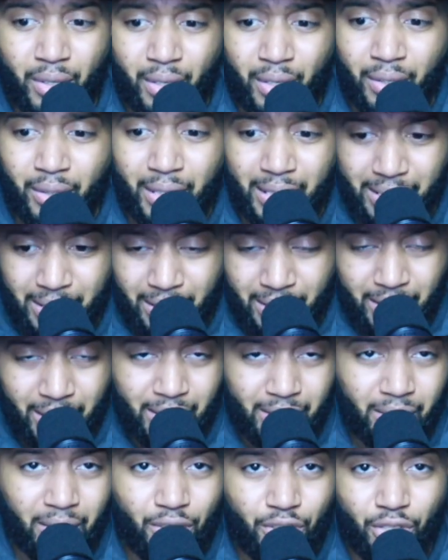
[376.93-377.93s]
The
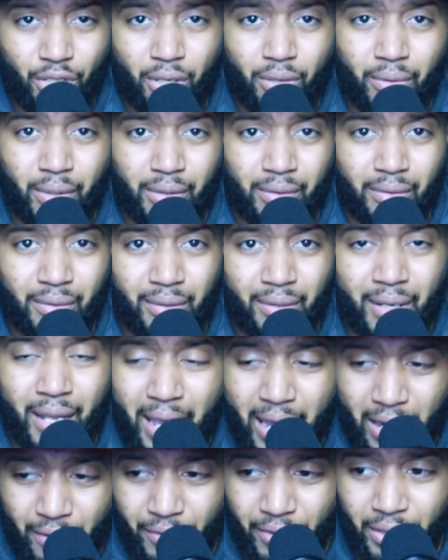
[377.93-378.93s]
statistics show it.
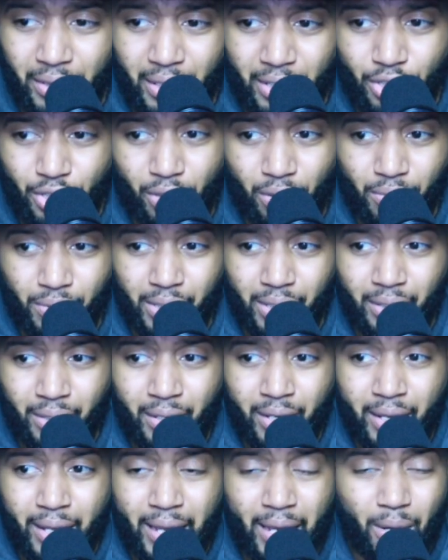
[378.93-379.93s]
Everything shows it
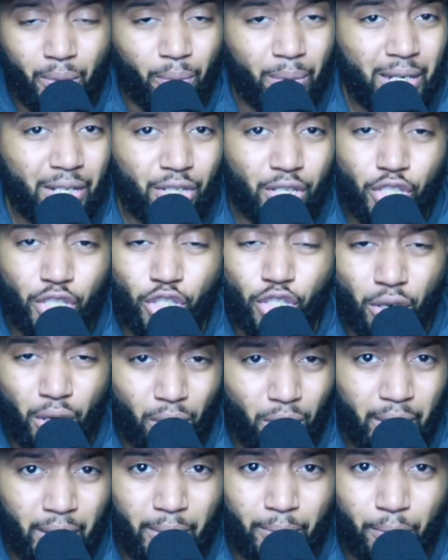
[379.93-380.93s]
and we just
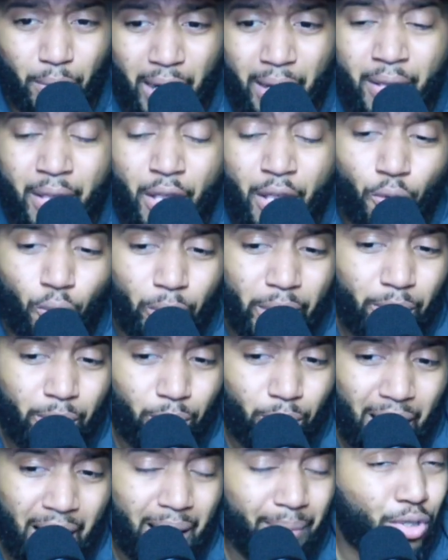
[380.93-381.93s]
totally robbed. We
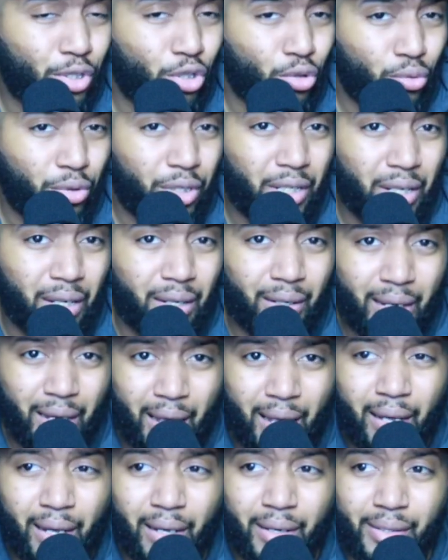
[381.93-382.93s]
robbed two young
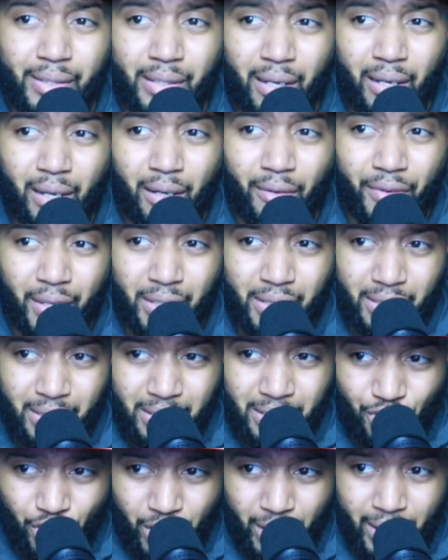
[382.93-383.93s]
guys of the
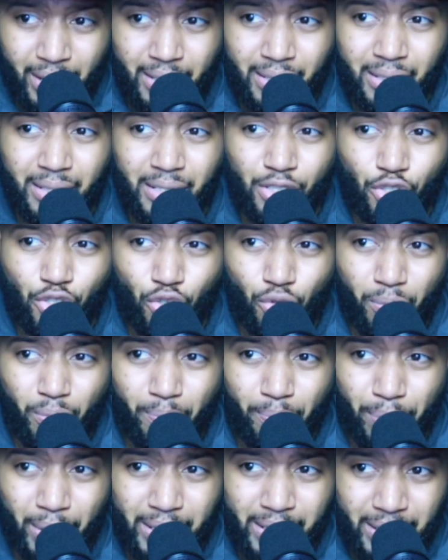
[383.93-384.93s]
chances to
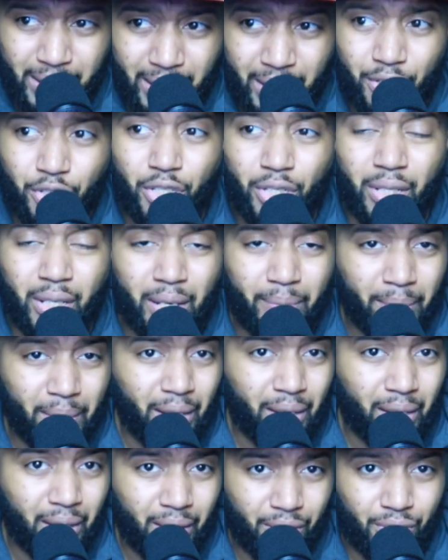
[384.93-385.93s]
potentially make
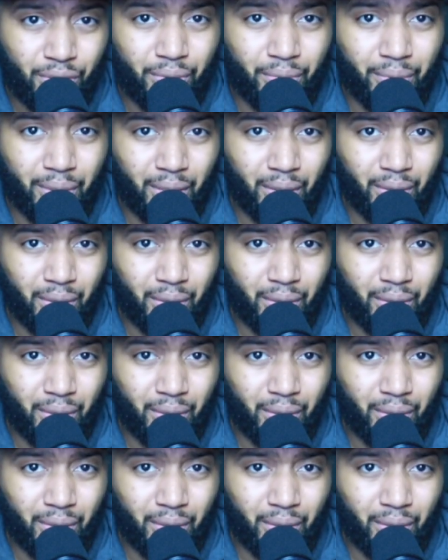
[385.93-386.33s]
history.